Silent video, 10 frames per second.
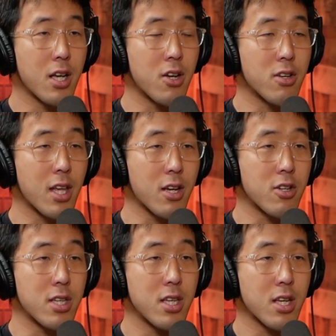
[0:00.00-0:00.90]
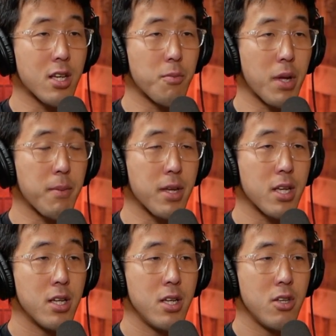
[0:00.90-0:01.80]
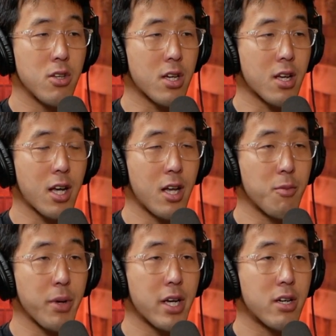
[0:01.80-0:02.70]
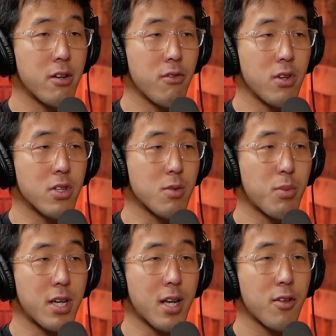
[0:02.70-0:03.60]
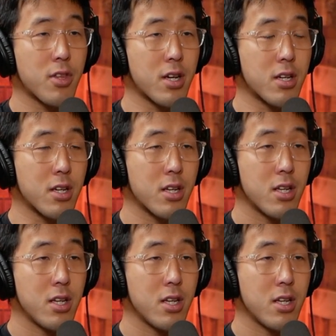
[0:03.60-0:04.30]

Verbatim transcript: hearing that critique, and maybe you could have gotten better if you just put it out there and